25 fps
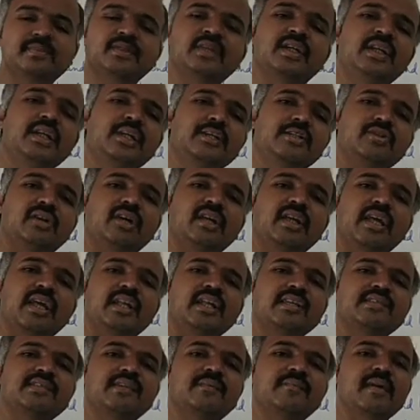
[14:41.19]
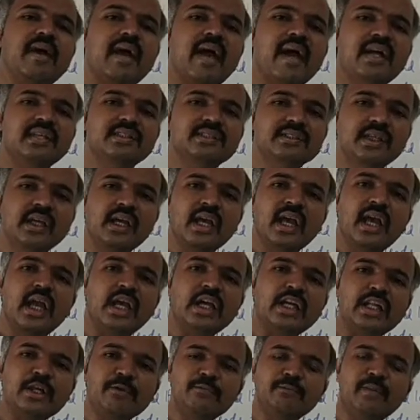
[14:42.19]
Each organism has a
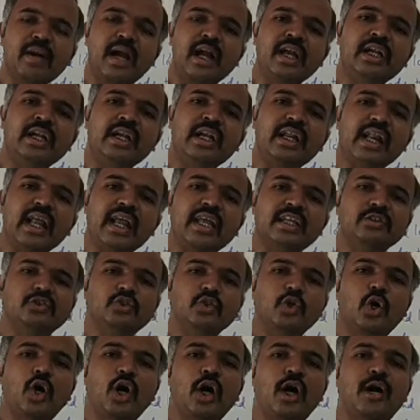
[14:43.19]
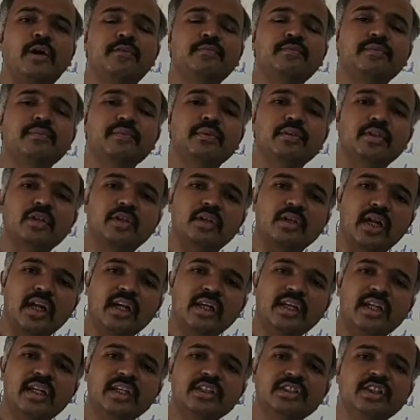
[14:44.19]
defined range of
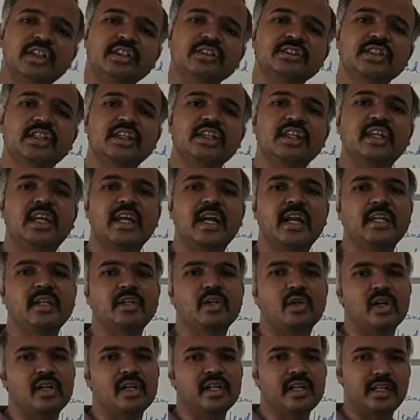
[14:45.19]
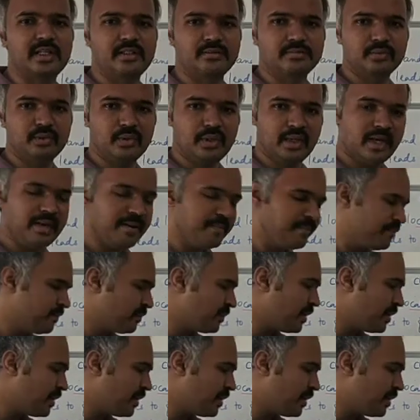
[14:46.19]
conditions it can tolerate. Okay.